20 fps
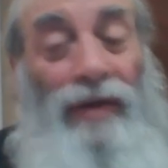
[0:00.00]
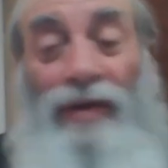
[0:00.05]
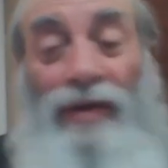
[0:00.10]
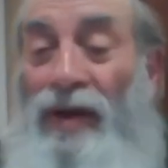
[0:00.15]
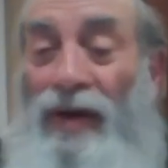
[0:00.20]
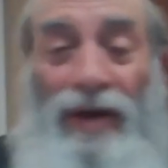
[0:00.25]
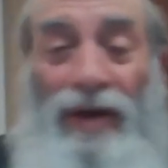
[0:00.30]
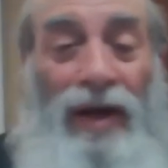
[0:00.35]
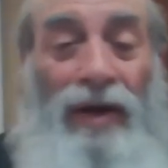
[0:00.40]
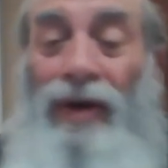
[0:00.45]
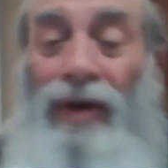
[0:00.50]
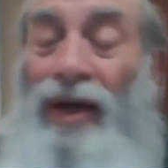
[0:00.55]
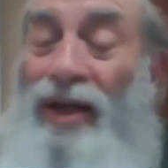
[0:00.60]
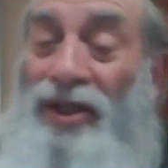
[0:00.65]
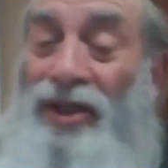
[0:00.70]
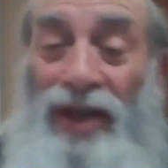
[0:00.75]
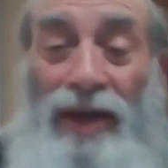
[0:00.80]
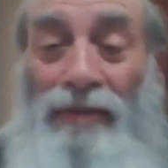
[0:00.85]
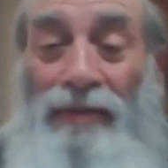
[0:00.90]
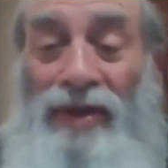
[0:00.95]
No,
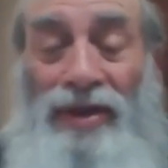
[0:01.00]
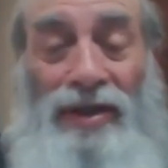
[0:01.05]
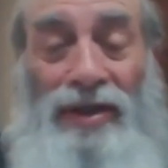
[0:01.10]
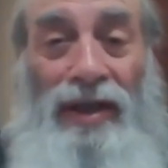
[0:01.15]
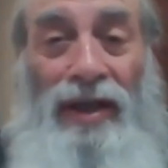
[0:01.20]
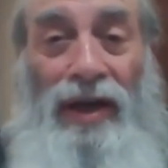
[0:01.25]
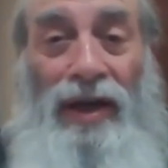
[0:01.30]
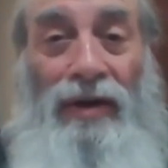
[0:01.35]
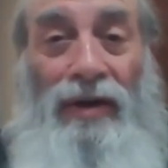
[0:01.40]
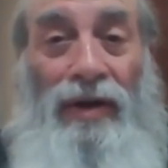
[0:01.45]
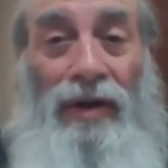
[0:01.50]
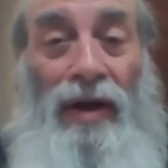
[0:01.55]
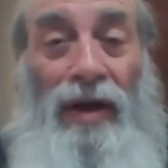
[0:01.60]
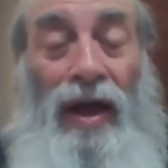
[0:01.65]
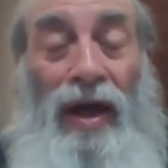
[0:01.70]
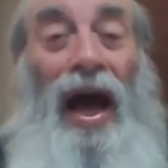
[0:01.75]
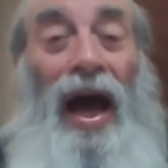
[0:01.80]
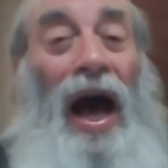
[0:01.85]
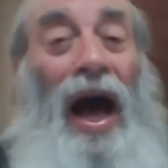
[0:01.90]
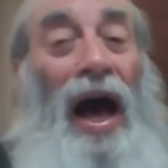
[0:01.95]
Hashem is there.
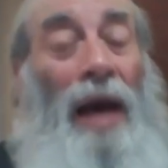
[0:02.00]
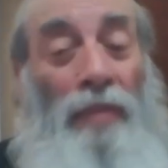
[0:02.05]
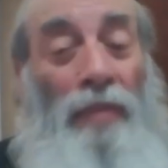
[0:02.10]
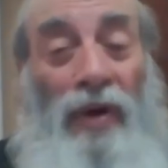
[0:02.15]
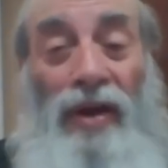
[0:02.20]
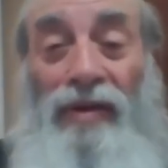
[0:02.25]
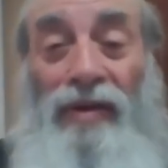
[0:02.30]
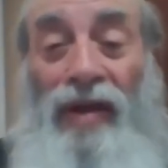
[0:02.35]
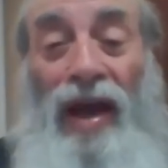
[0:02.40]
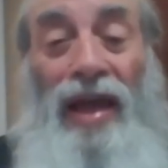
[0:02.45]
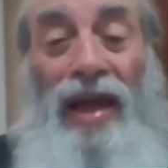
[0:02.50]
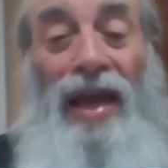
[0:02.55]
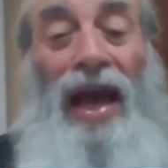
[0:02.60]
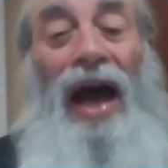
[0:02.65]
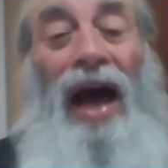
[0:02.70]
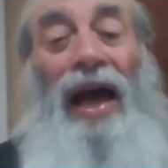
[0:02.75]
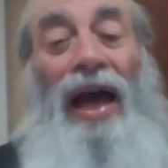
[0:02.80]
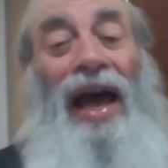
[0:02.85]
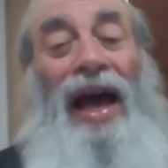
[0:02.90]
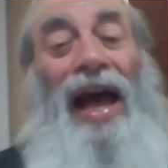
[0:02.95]

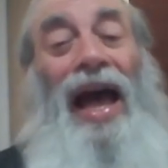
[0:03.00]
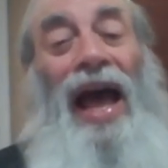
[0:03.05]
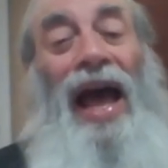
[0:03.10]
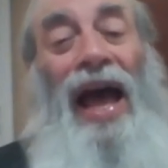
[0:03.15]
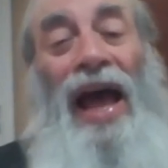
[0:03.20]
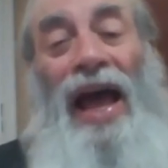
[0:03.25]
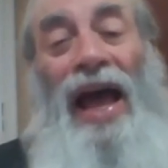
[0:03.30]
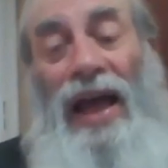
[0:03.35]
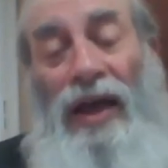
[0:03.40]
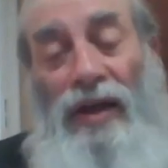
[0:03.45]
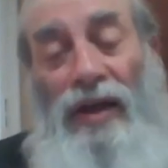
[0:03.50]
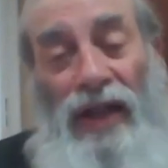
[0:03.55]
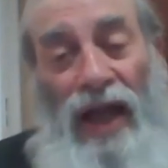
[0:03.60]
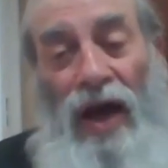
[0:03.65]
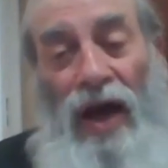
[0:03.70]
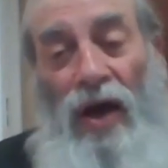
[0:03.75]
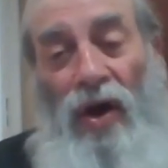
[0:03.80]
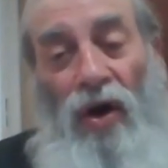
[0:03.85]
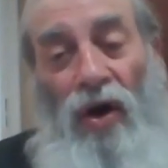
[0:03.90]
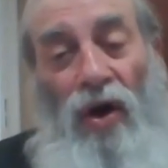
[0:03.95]
Haboiteach
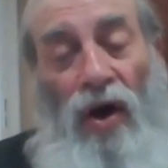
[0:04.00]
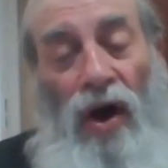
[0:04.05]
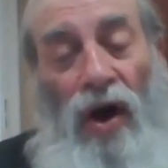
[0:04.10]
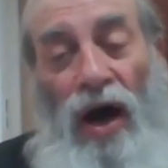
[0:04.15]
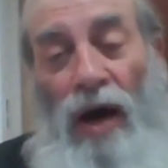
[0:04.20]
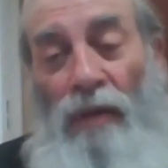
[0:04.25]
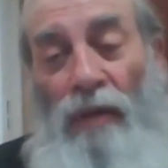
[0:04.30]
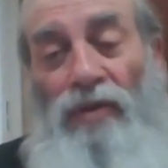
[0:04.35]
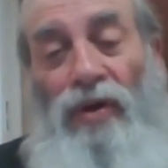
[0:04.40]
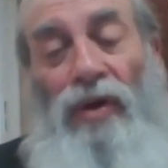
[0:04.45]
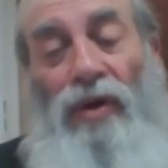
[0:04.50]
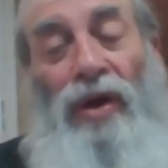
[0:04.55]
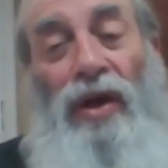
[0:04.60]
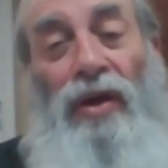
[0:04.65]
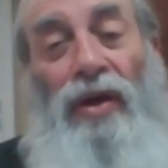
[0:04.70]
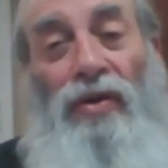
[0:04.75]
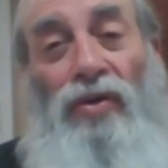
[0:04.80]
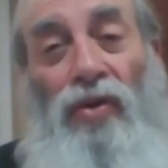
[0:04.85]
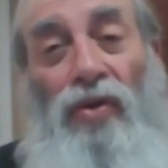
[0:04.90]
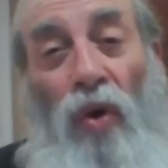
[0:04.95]
elecha. I'm
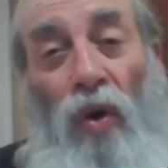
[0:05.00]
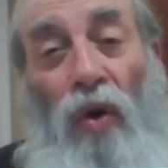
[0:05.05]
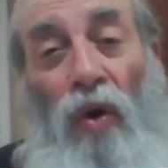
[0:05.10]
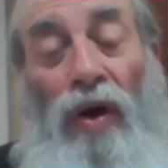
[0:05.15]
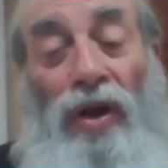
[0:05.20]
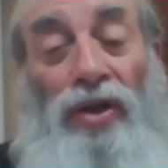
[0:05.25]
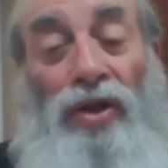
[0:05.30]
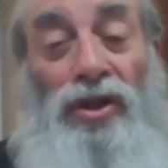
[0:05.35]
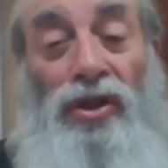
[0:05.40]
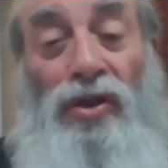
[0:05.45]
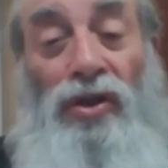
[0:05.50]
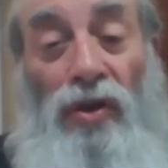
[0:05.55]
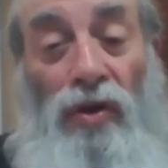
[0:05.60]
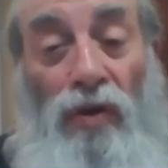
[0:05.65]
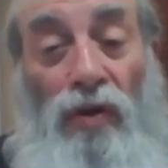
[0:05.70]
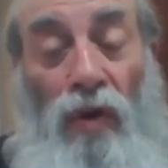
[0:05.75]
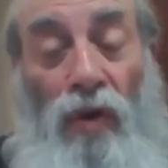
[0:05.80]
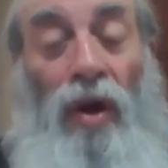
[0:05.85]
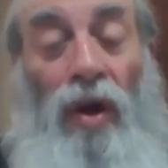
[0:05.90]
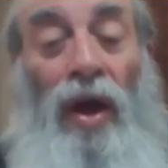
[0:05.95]
looking towards
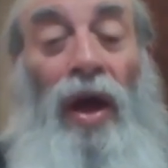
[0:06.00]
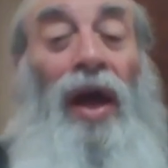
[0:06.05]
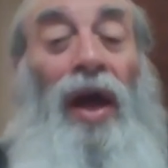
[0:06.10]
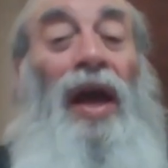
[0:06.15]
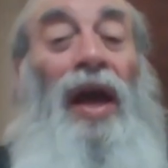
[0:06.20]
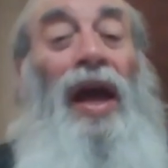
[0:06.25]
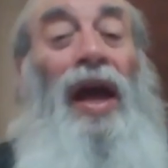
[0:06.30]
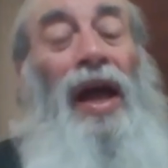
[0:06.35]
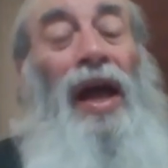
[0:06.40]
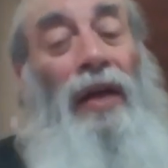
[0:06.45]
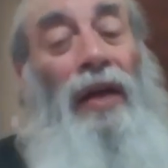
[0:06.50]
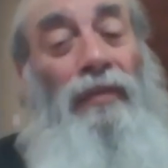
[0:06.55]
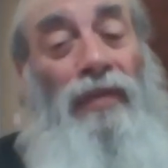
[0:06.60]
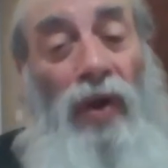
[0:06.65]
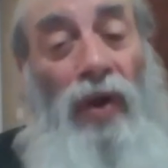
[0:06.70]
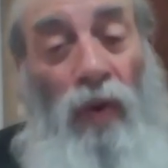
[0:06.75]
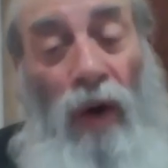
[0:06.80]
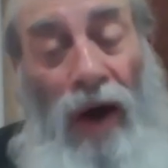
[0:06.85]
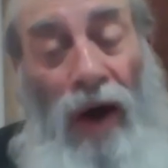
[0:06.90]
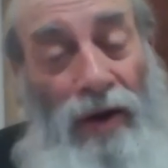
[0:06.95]
you. It
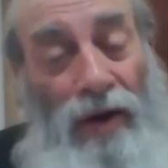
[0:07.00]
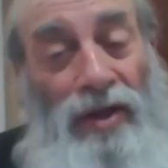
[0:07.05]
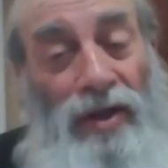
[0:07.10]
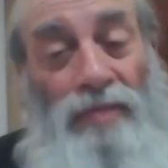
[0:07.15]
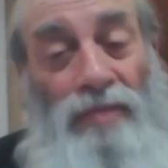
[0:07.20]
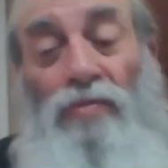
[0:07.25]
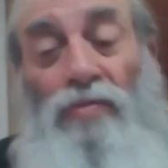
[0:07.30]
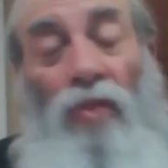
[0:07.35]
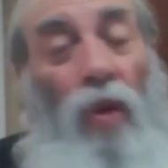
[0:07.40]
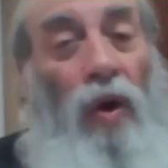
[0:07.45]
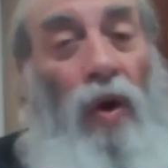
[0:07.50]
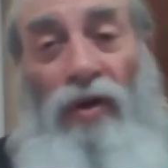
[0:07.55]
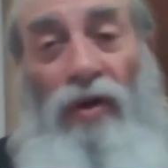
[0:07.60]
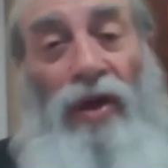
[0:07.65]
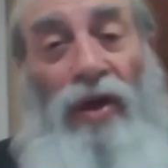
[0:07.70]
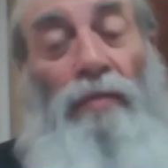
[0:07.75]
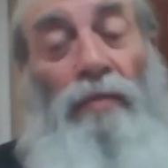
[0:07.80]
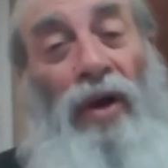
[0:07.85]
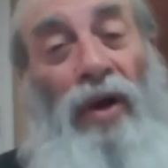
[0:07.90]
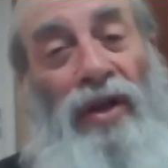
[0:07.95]
requires more
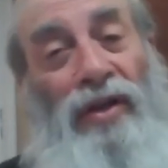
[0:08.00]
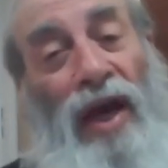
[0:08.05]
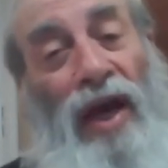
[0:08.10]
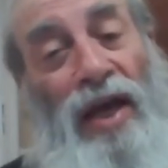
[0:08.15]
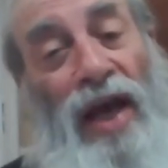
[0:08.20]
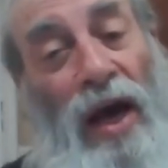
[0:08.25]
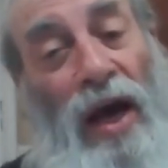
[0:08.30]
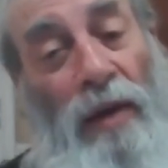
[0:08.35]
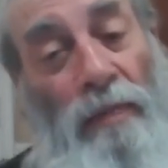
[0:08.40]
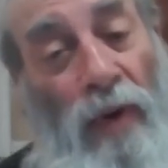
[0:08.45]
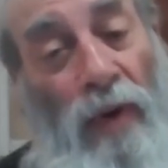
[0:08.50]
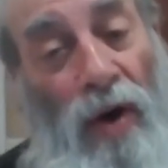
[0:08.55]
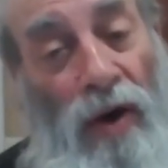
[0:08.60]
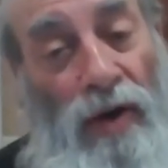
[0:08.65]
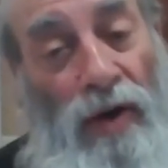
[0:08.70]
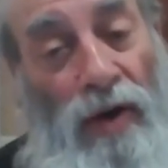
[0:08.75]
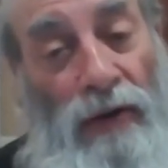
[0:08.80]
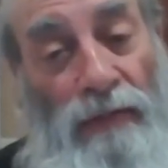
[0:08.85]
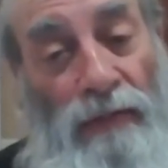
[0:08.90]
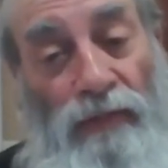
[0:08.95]
than boiteach
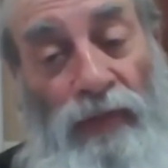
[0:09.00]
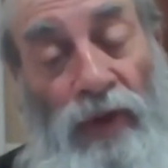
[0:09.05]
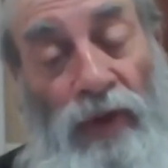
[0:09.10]
boch.